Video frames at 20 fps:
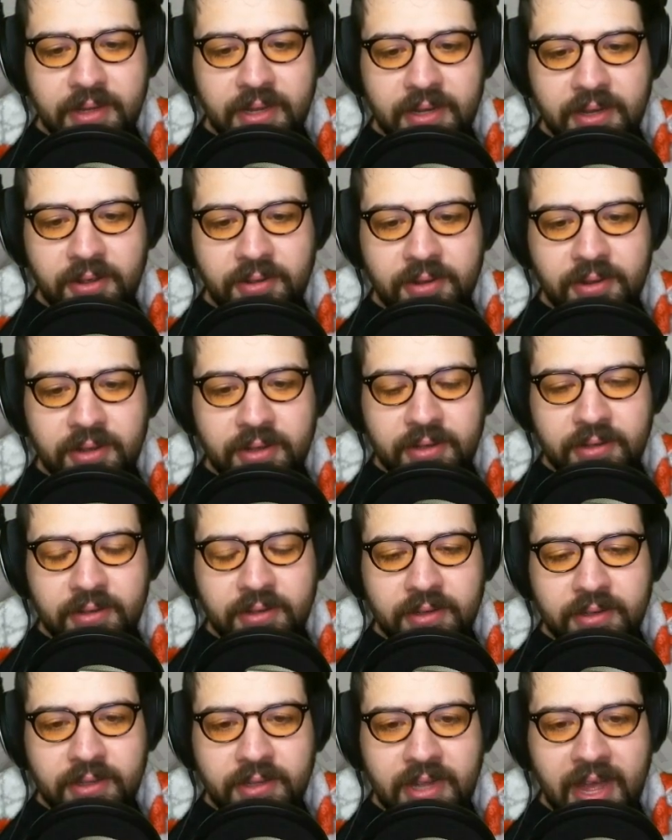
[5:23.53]
Oh,
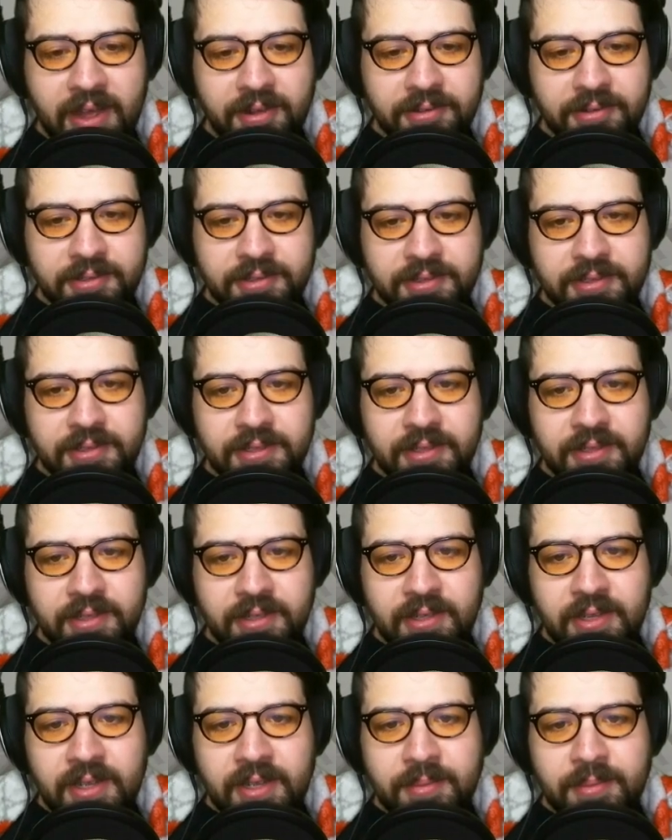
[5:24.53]
Klaus.
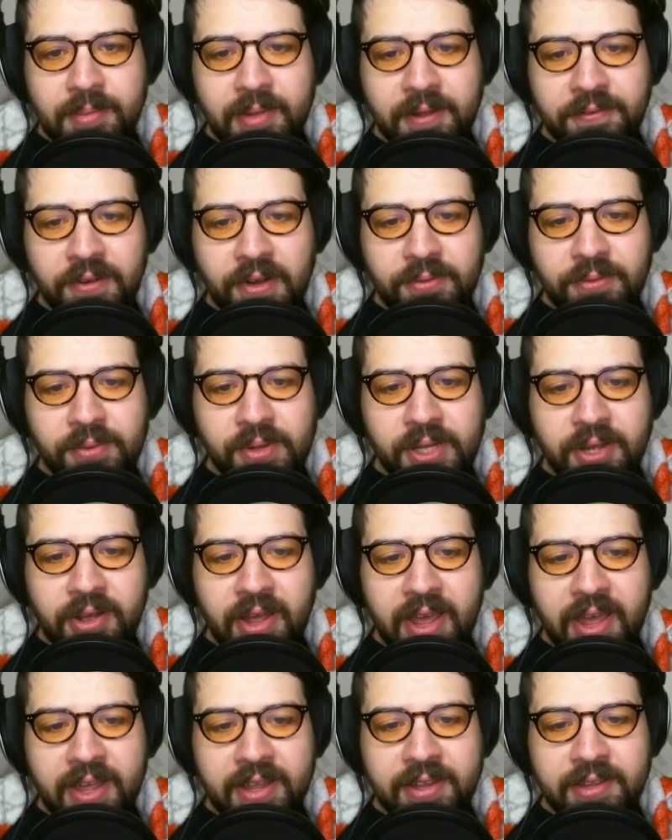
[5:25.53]
My friend WiLLo,
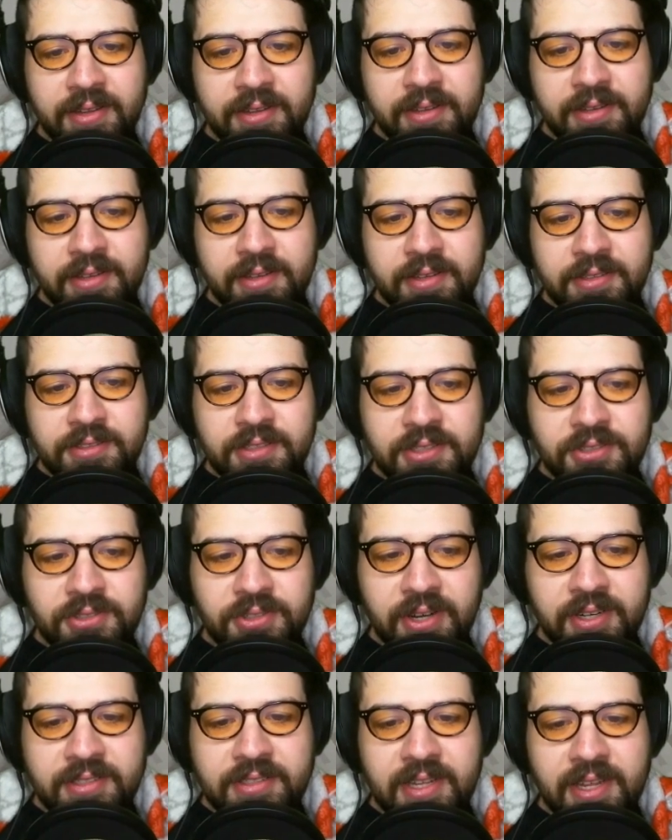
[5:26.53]
hey, just
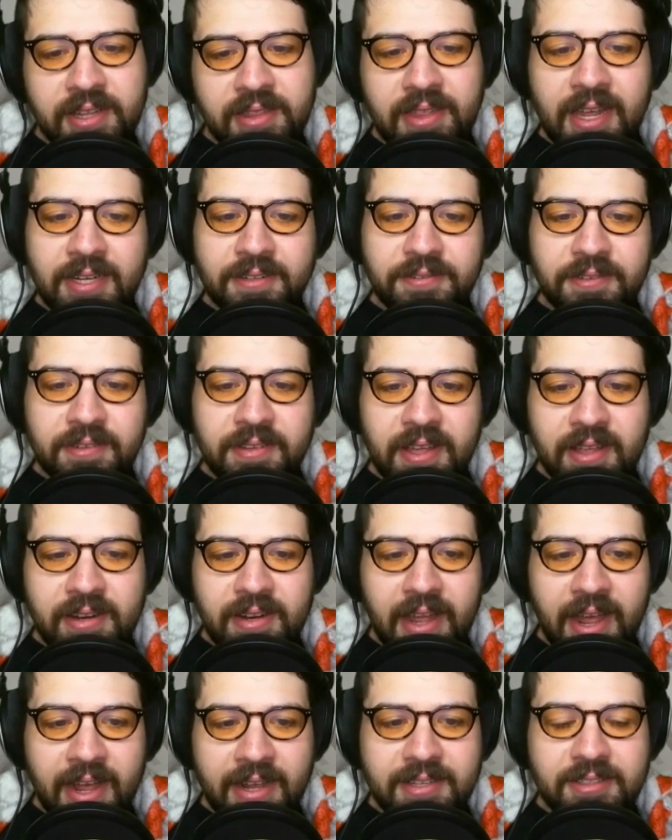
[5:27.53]
ready to say thanks for that
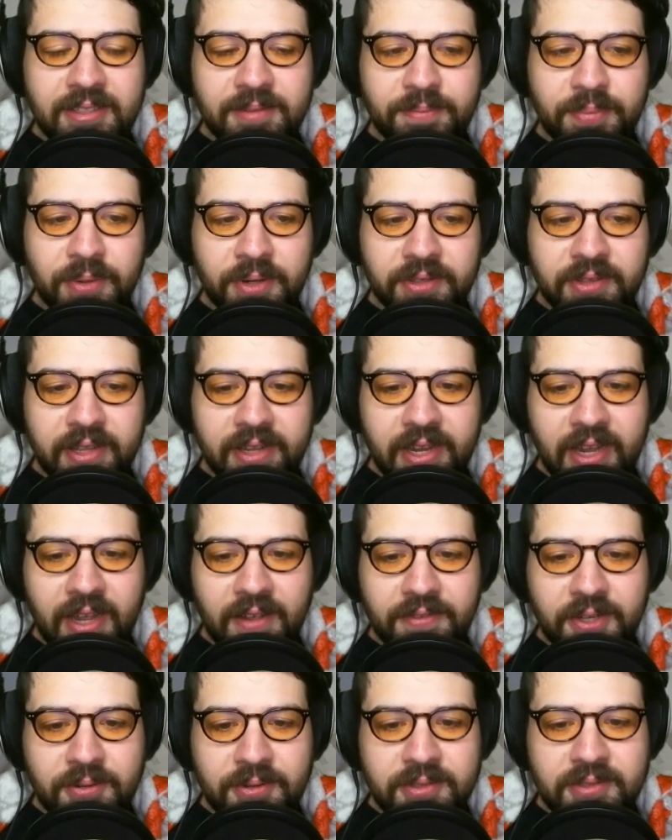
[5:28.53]
excellent birthday
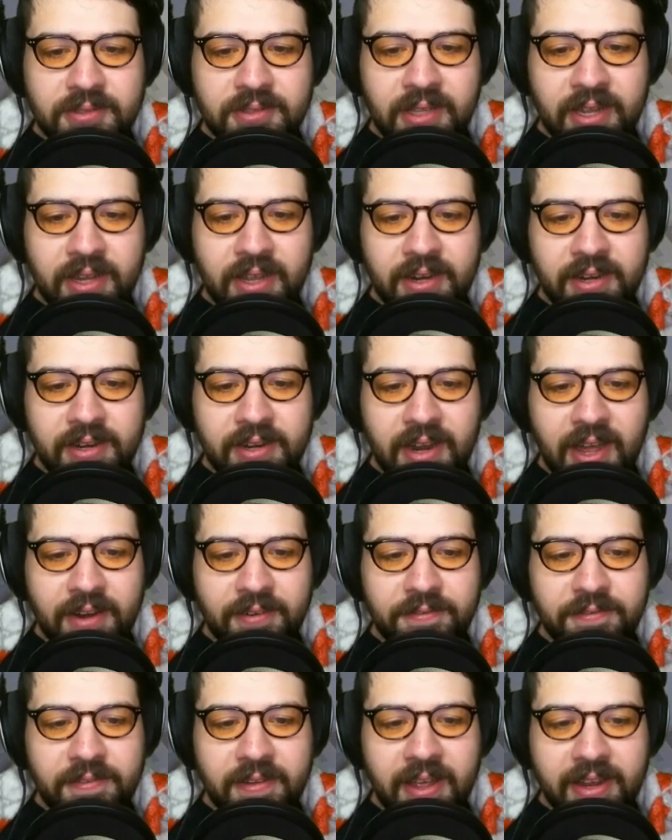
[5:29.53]
gift. It was like a
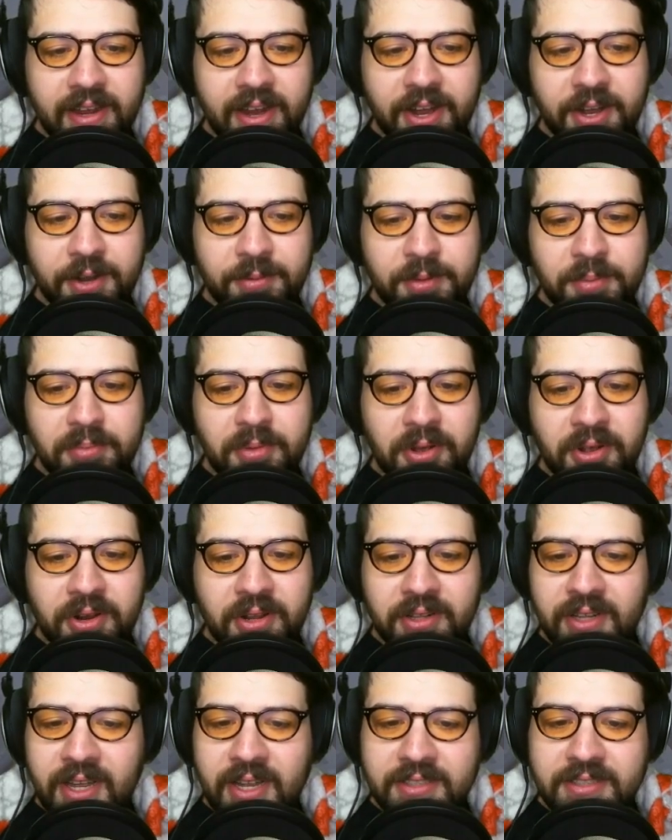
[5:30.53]
non-fat caramel mocha
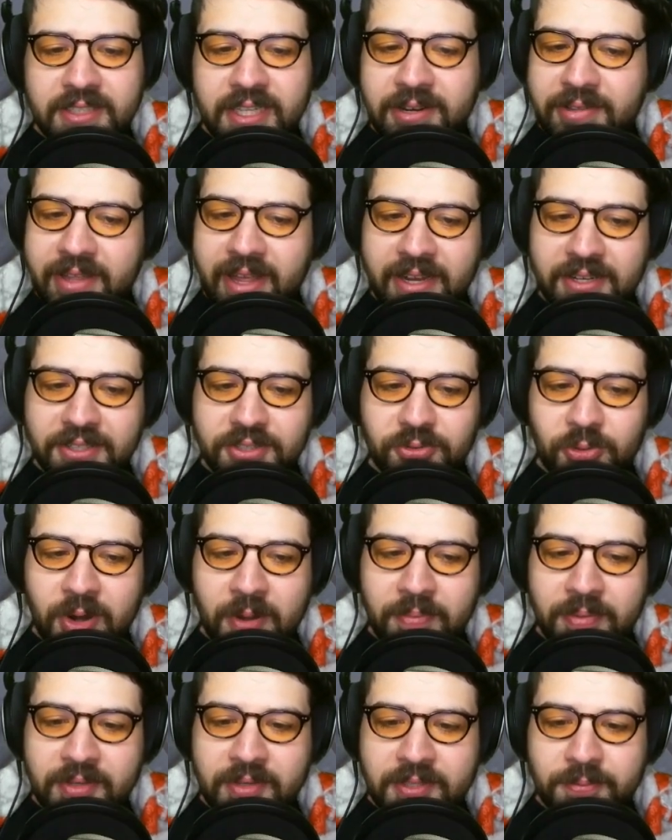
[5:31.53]
latte with extra
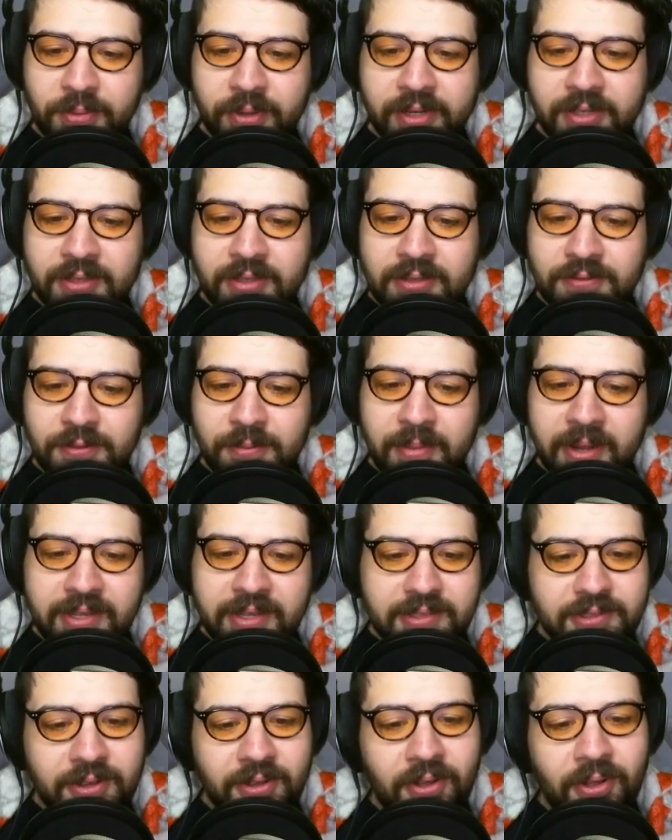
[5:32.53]
whip and sprinkles for my
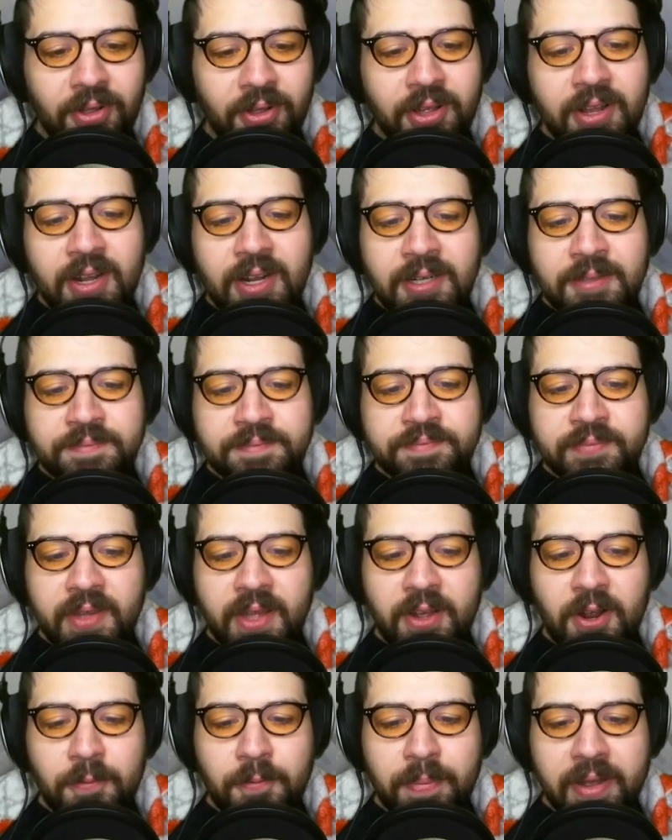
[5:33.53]
soul. I
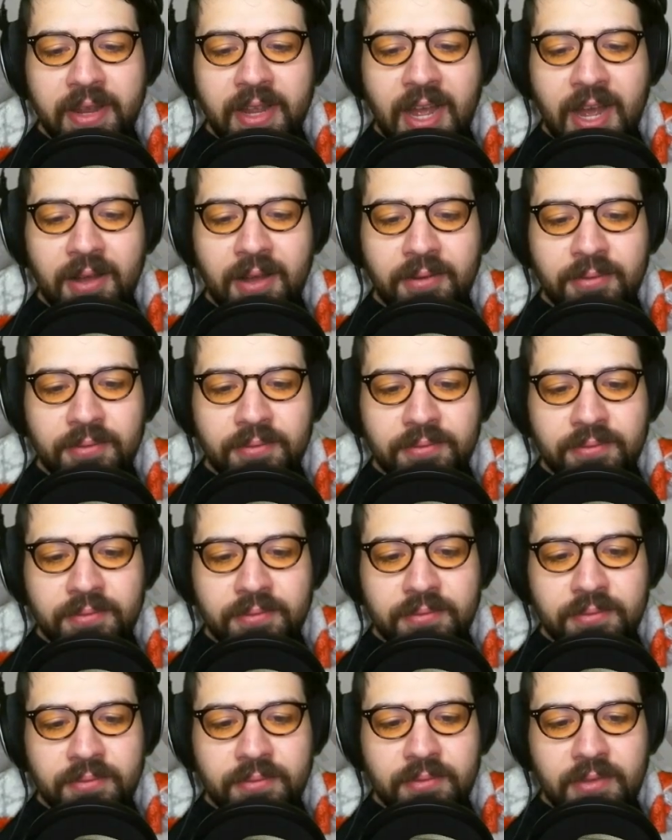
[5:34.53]
hope
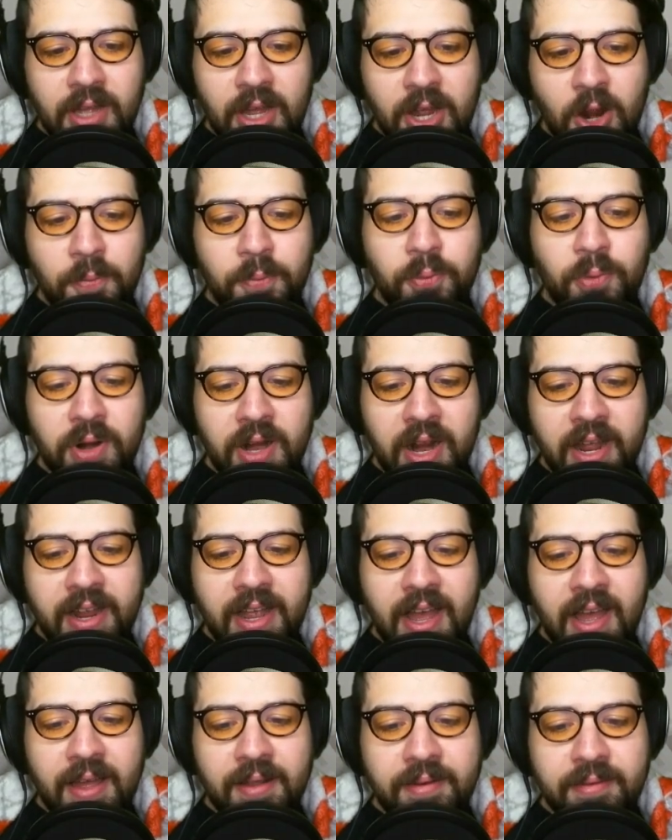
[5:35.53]
what I
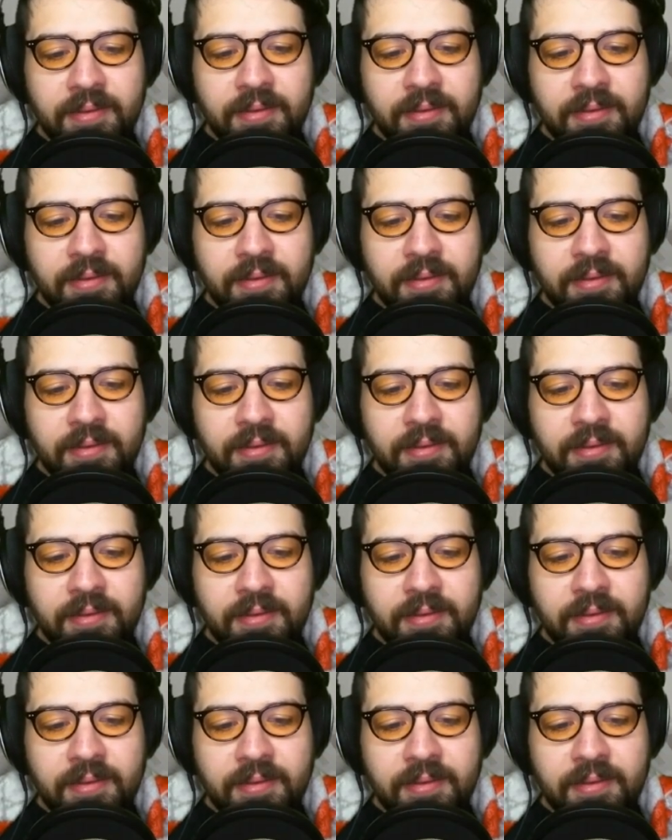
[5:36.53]
got